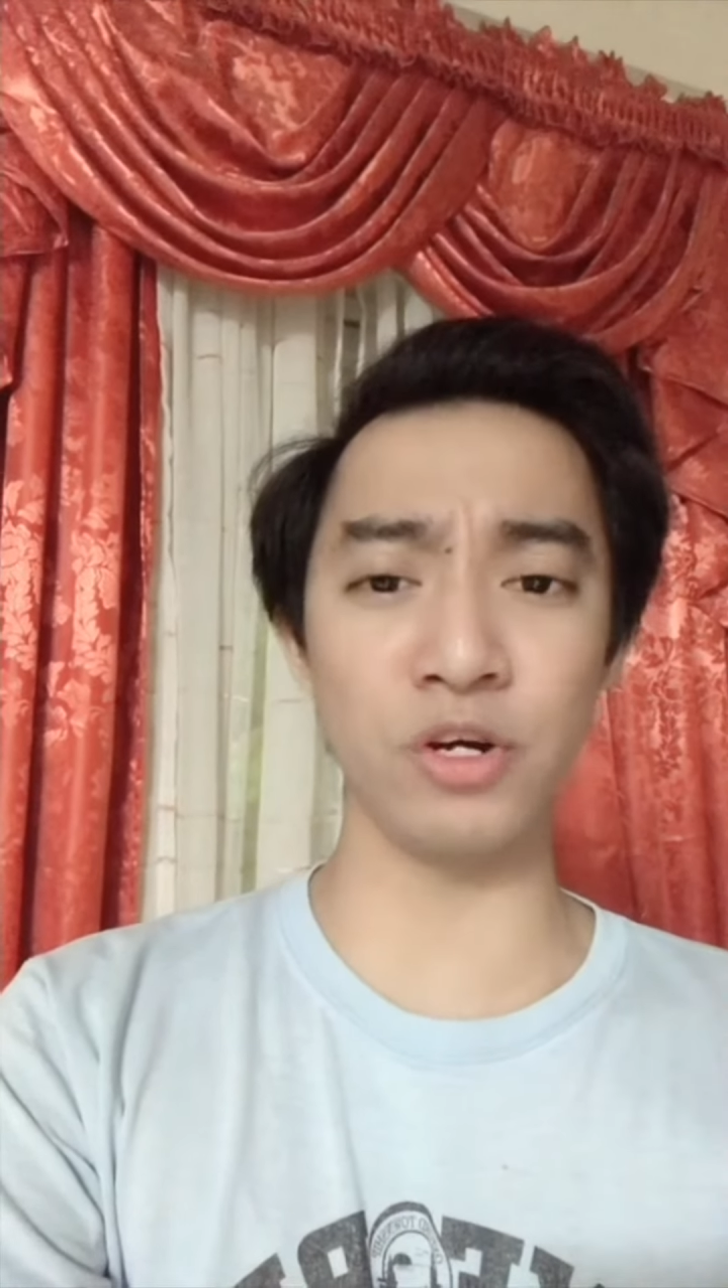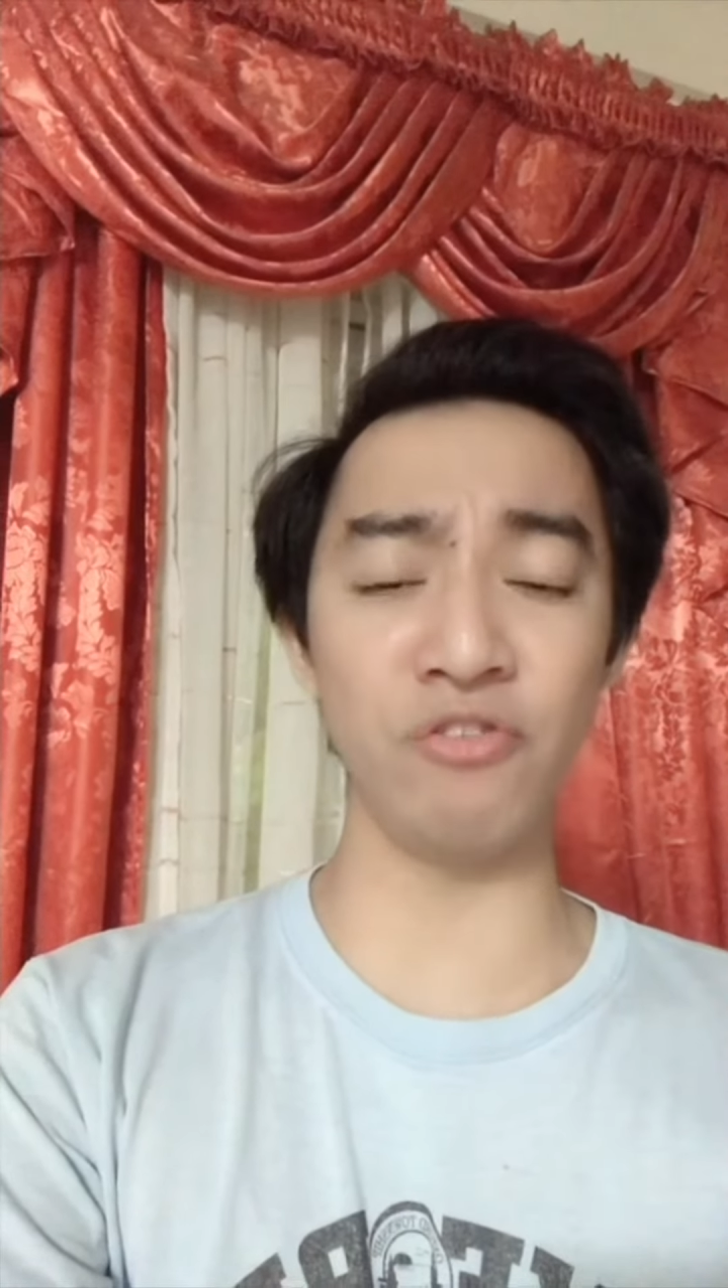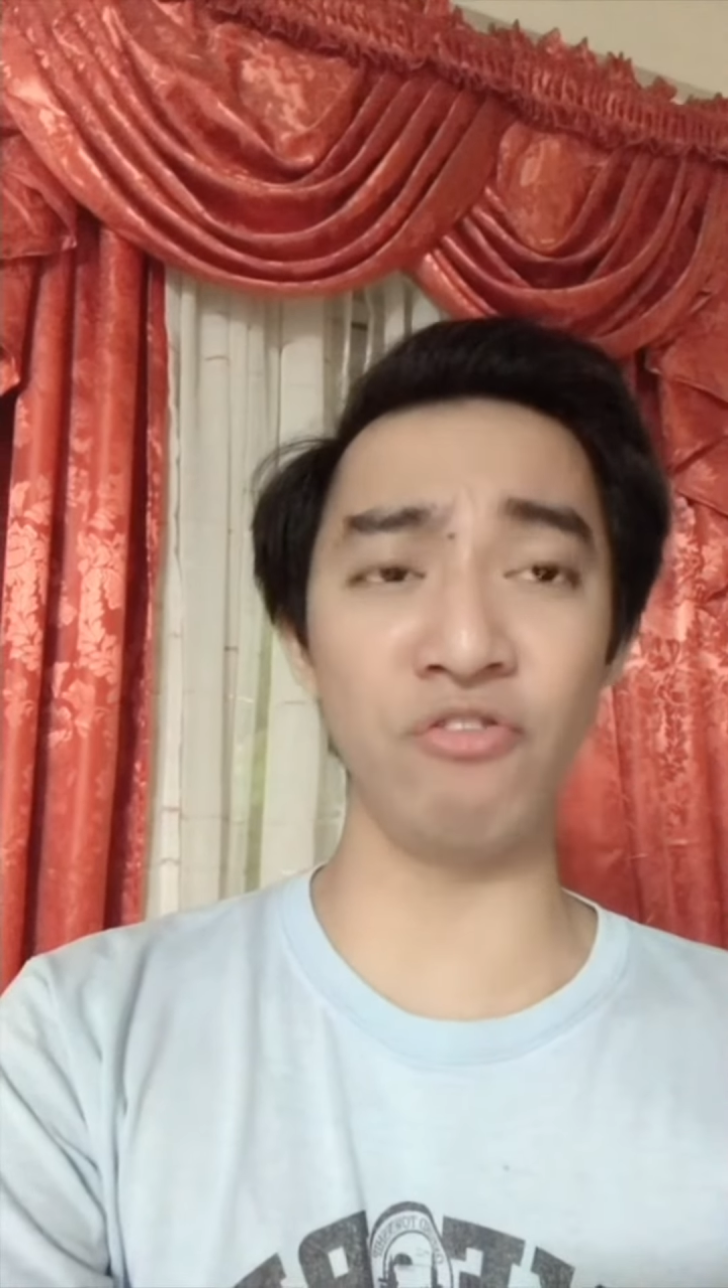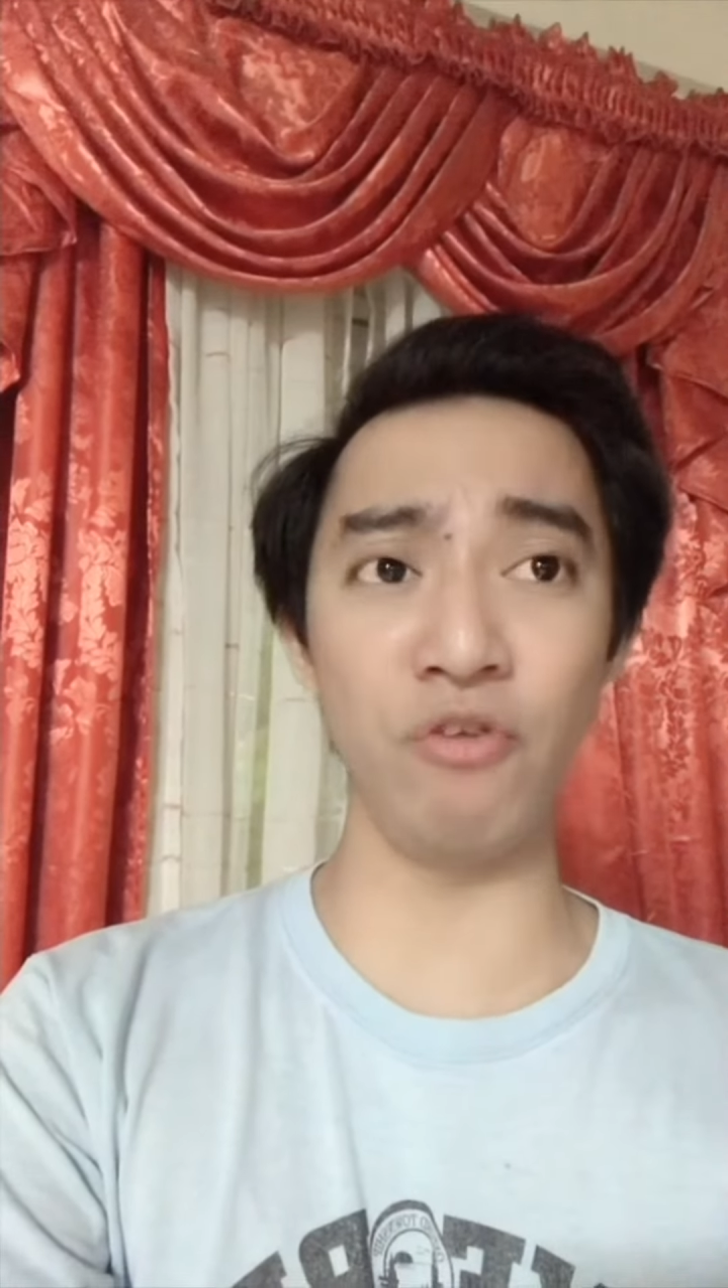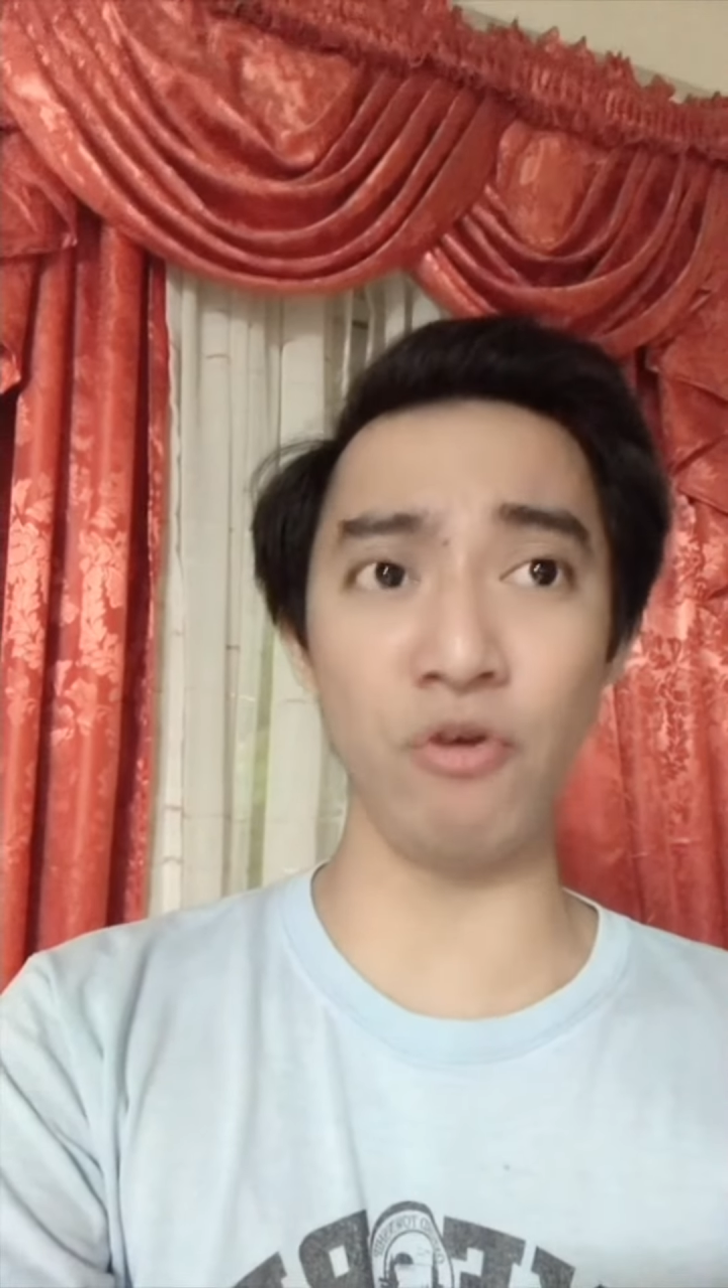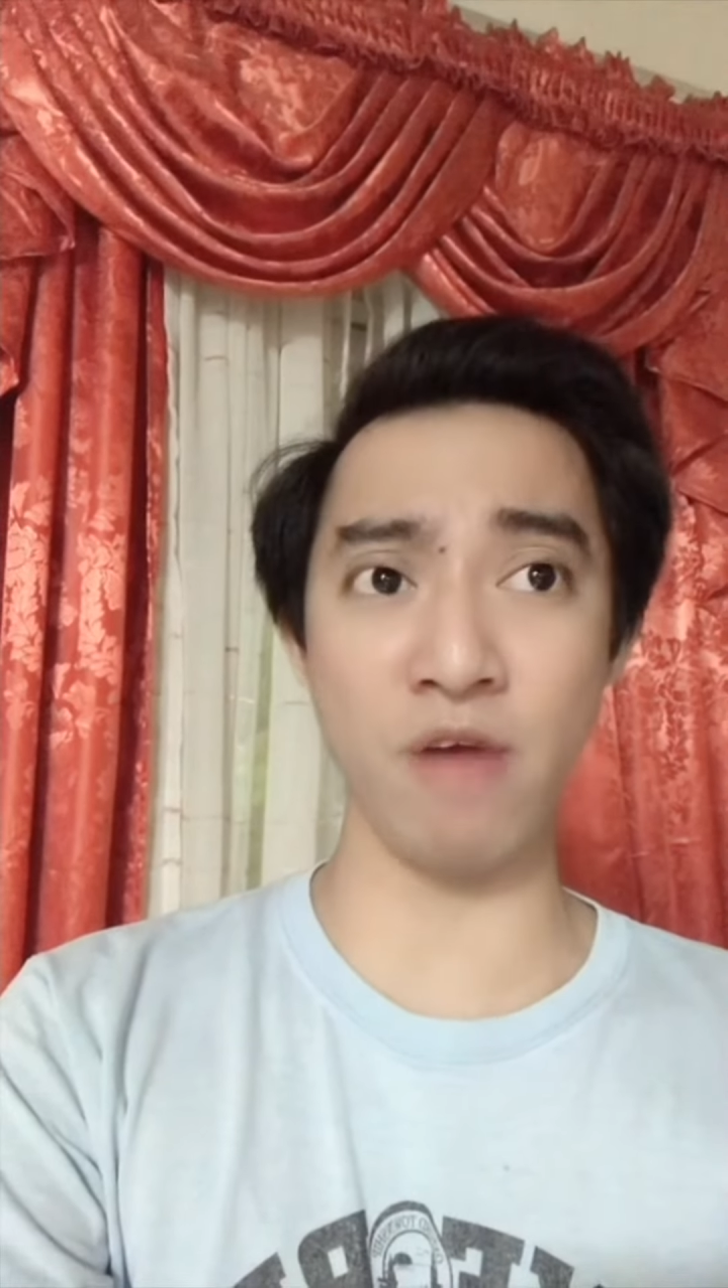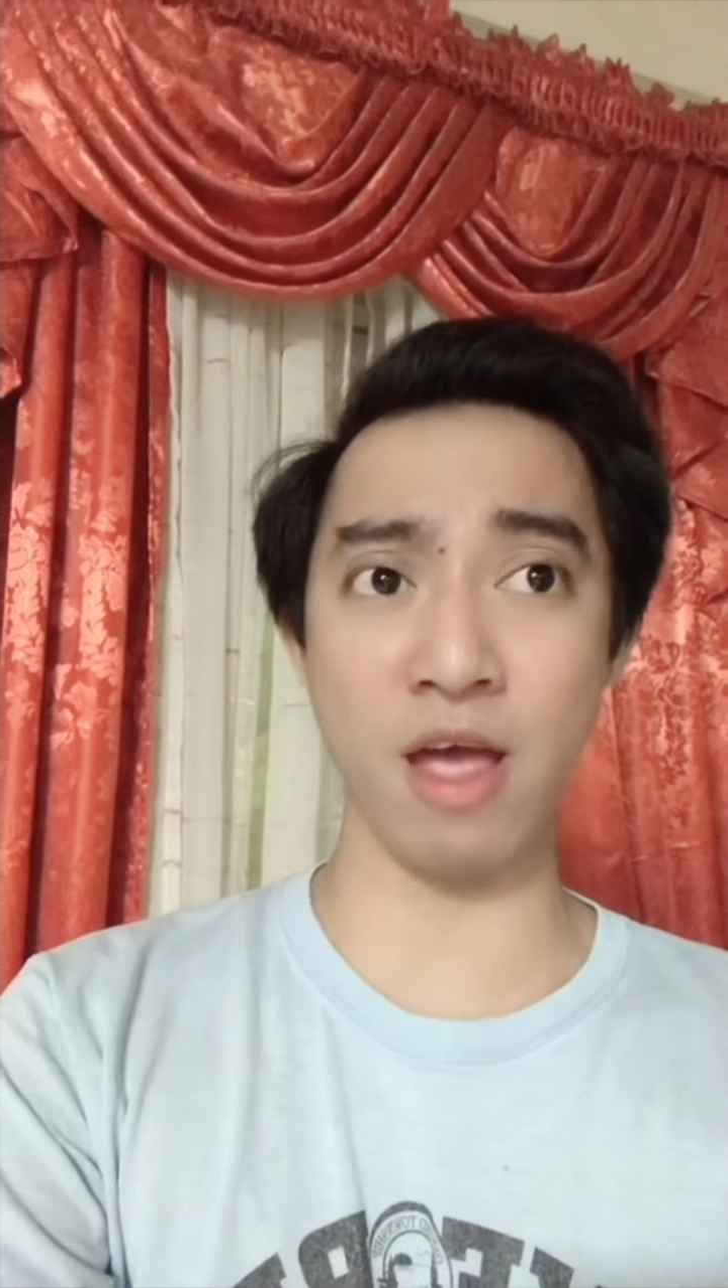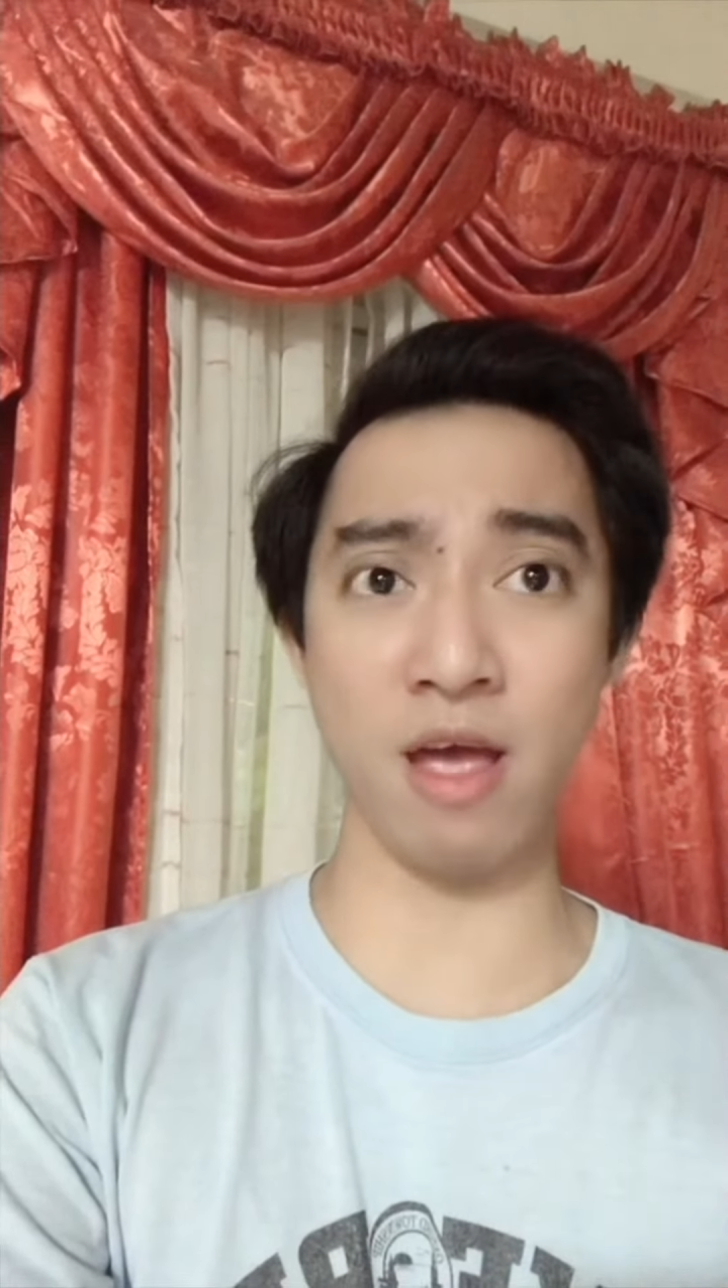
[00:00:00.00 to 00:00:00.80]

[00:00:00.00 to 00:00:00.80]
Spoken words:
during.